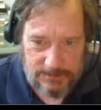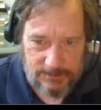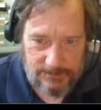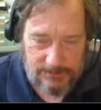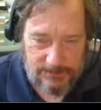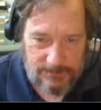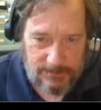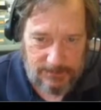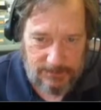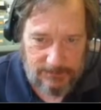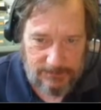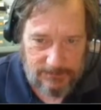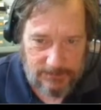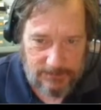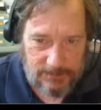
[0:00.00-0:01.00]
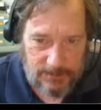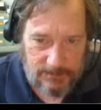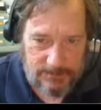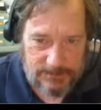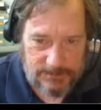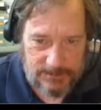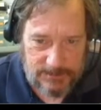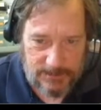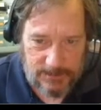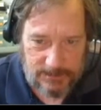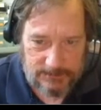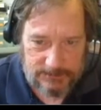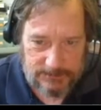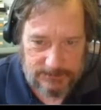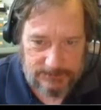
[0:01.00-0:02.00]
of
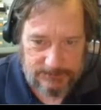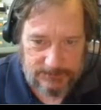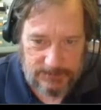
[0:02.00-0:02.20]
herbicides.